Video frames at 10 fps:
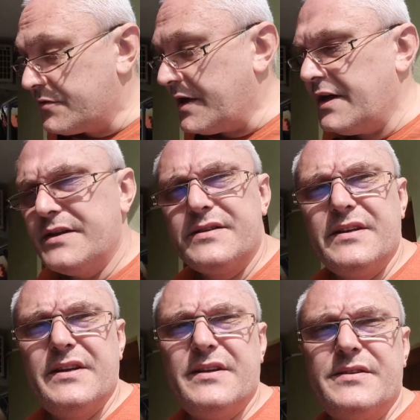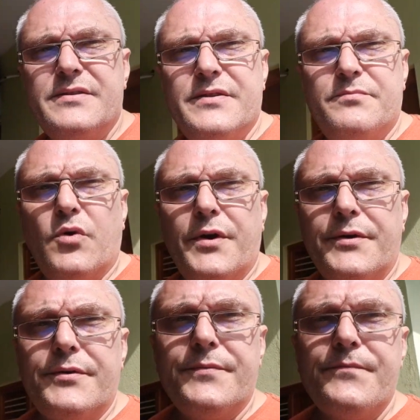grace is the
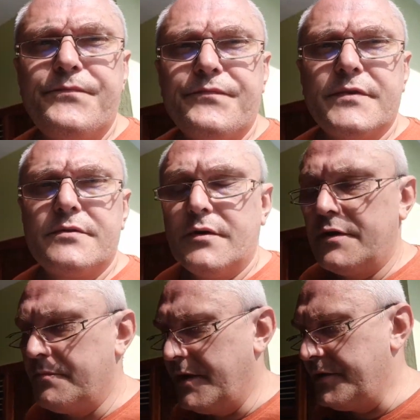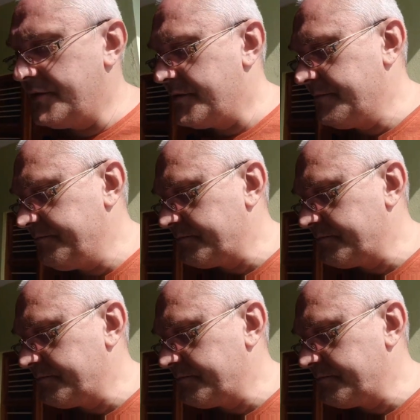point. So it means